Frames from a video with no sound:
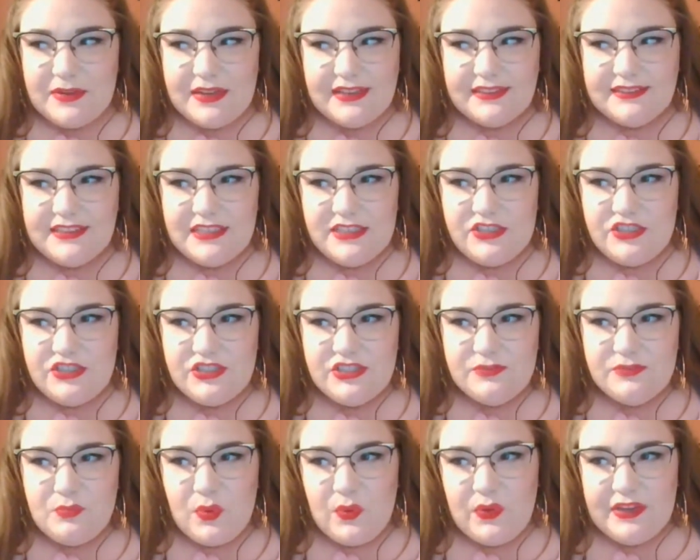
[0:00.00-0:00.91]
But at
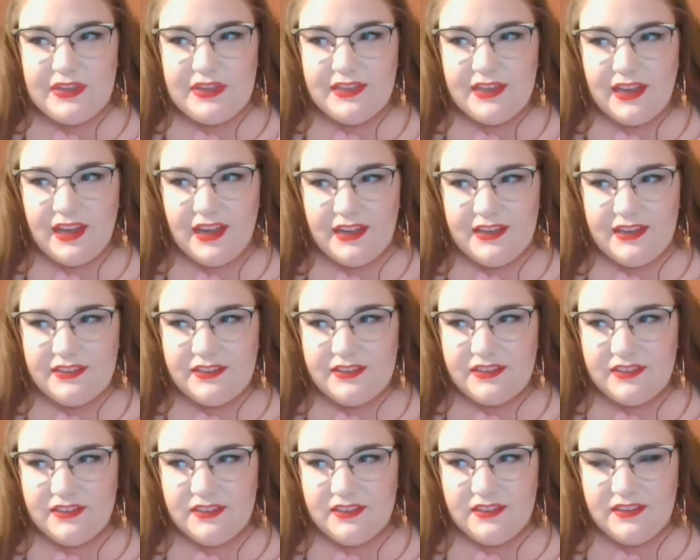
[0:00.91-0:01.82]
this point,
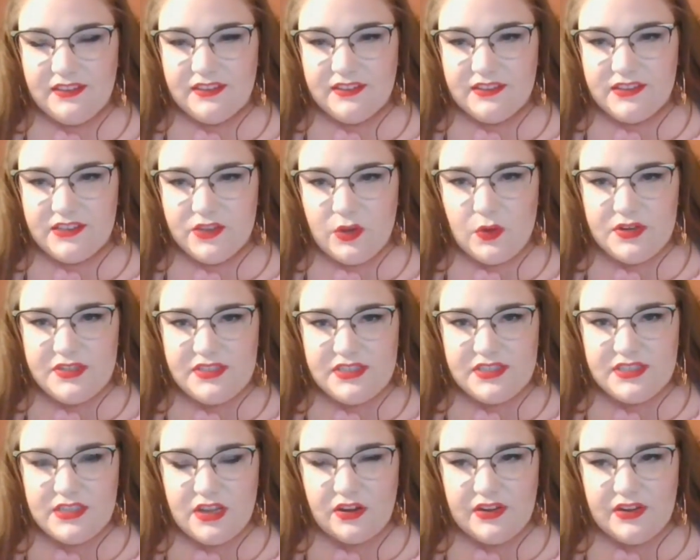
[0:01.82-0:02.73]
the horse
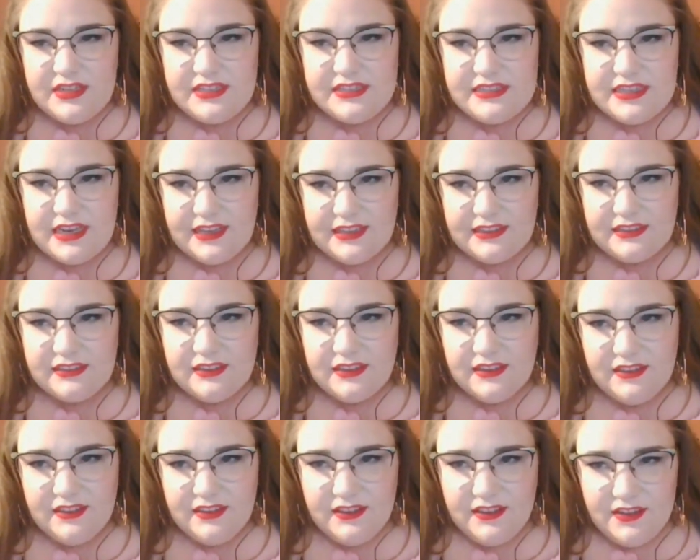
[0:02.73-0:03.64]
is already dead.
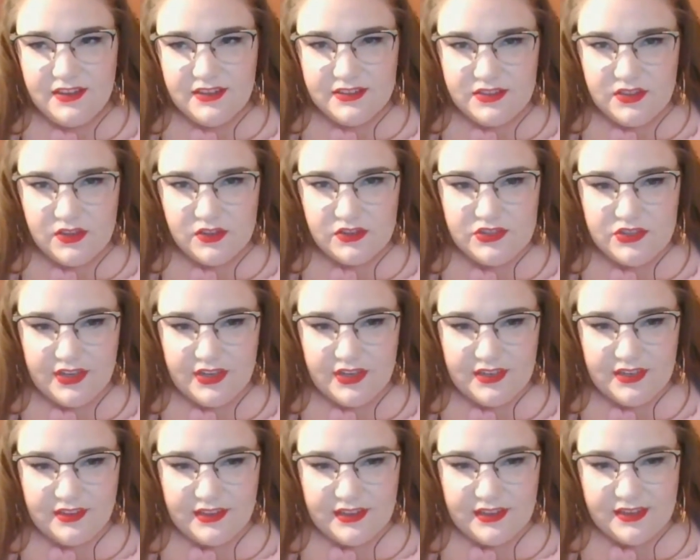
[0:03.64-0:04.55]
Don't try
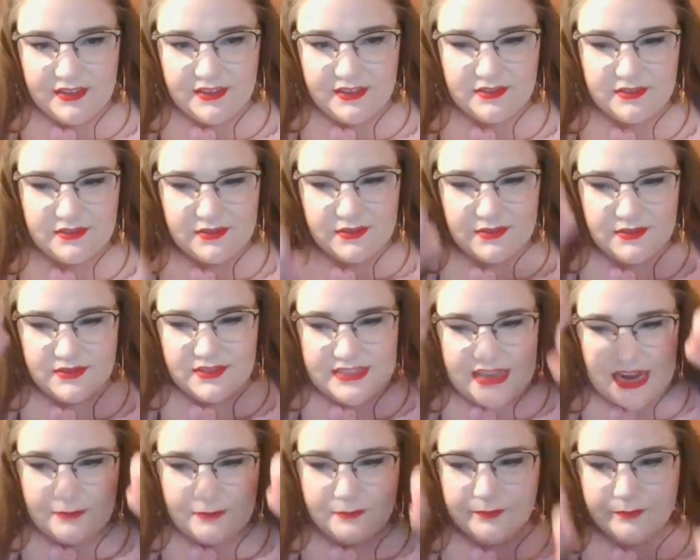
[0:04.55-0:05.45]
to
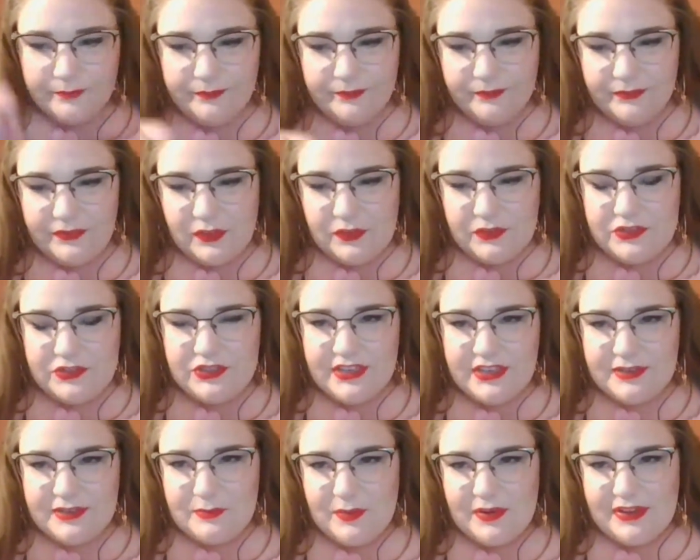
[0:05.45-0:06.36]
zap. Don't
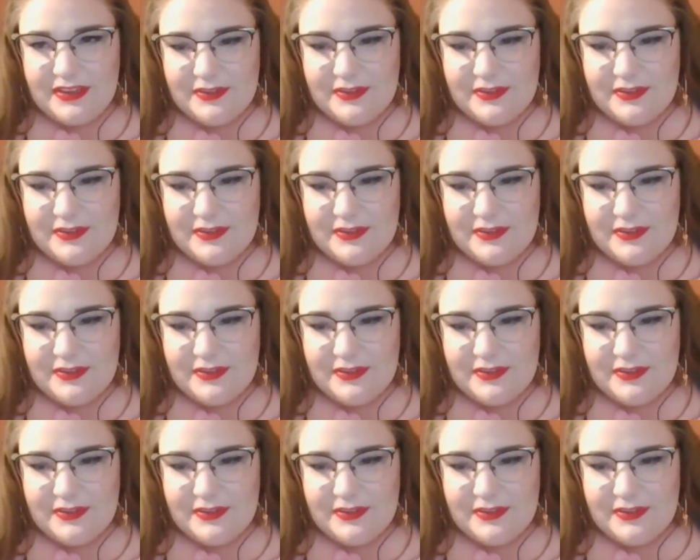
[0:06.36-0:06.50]
try to bring it.